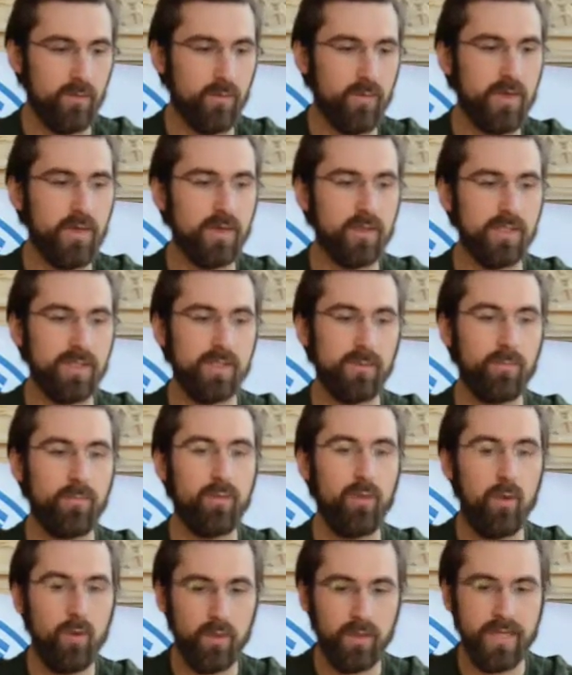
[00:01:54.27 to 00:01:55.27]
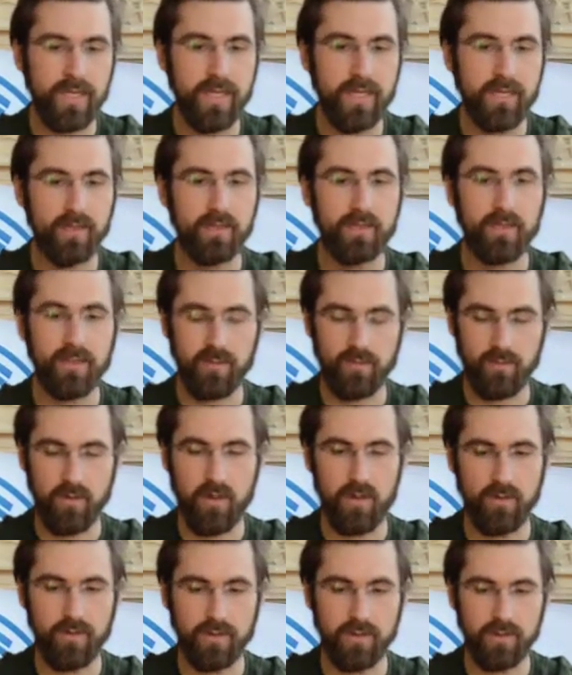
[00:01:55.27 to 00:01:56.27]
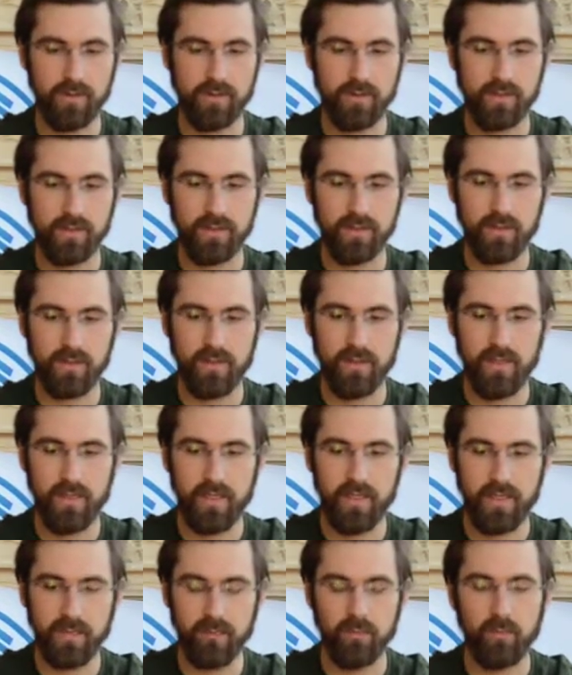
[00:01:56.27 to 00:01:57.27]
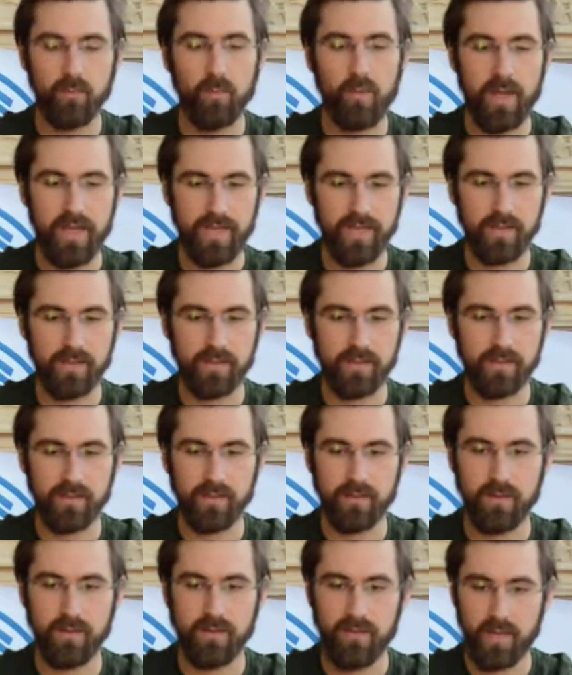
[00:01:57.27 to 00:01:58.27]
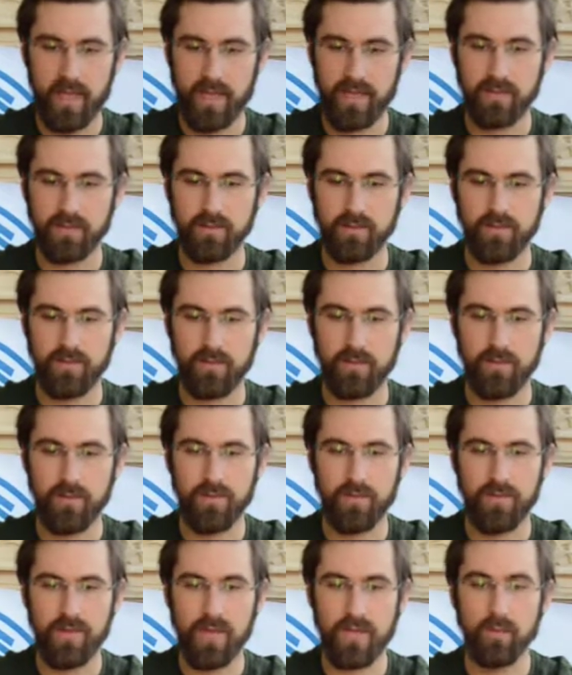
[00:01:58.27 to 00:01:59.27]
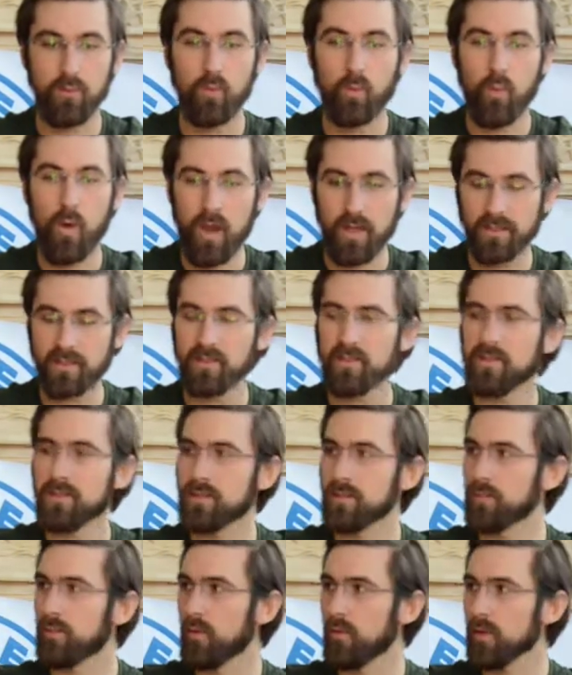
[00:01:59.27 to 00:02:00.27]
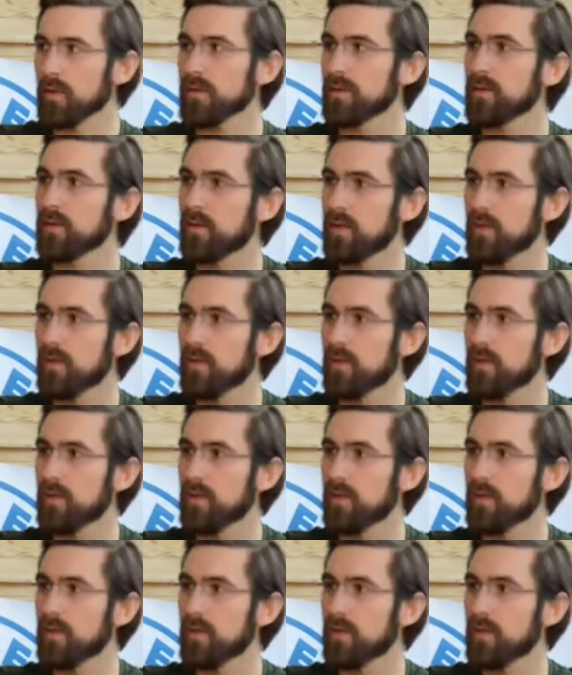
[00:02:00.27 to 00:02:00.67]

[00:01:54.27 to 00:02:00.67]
we are supporting Nicaraguans in ways that they want support